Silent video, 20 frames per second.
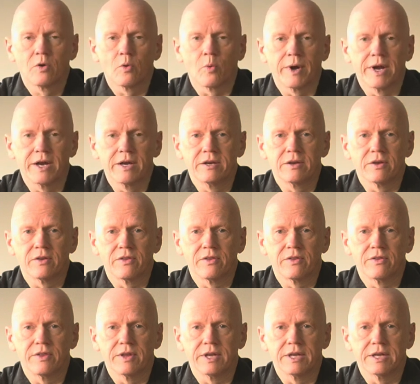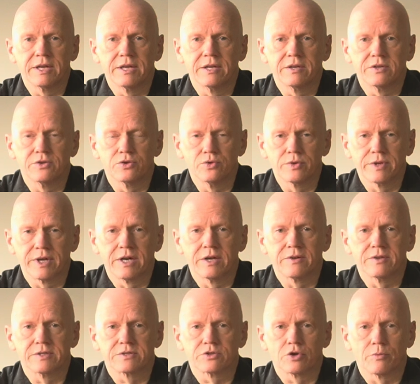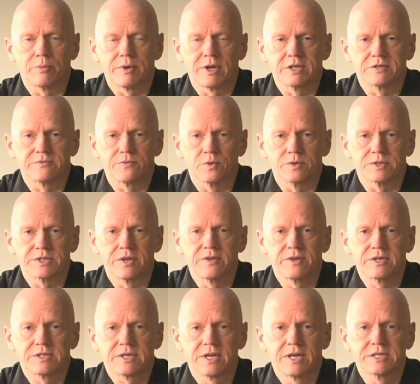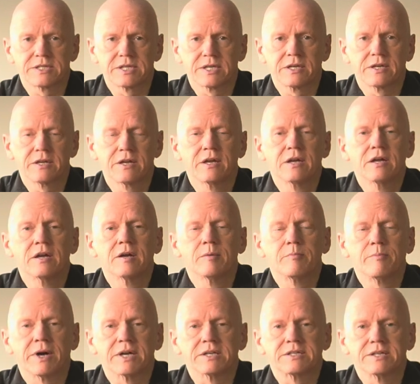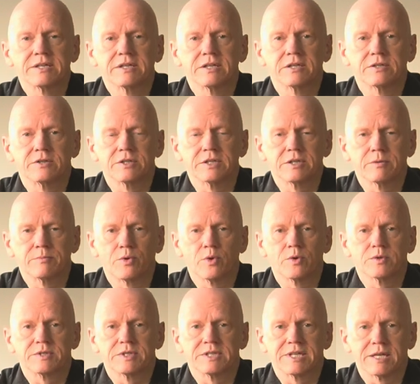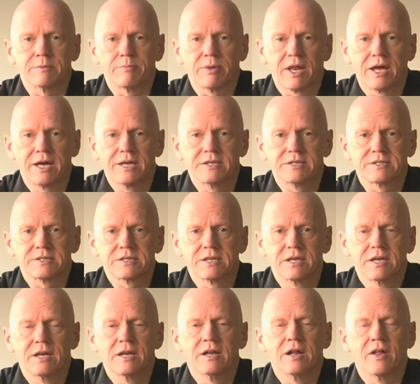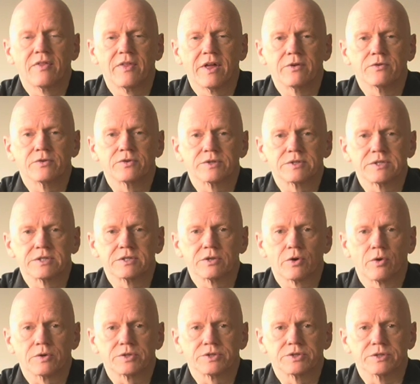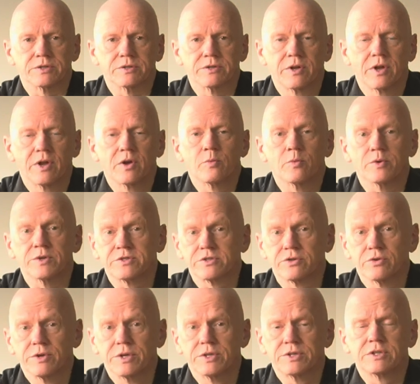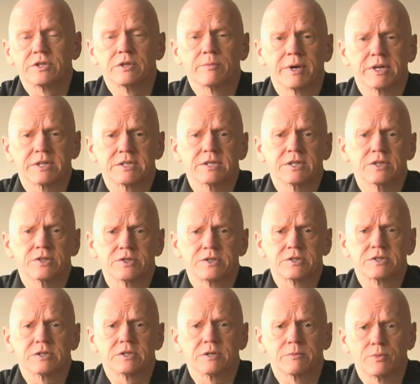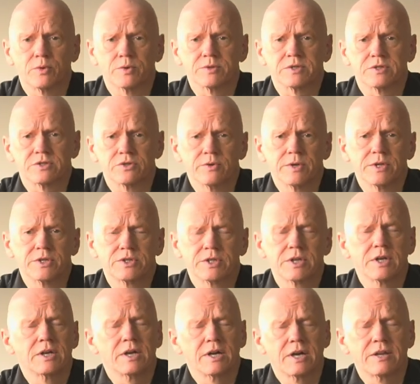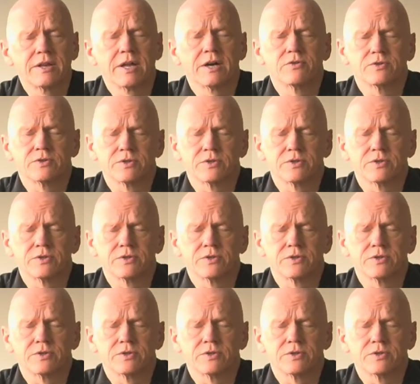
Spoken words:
When they do that, they stop plants photosynthesizing, bacteria decompose the dead plants, and that reduces the oxygen. With sewage, the bacteria just decompose the sewage, and that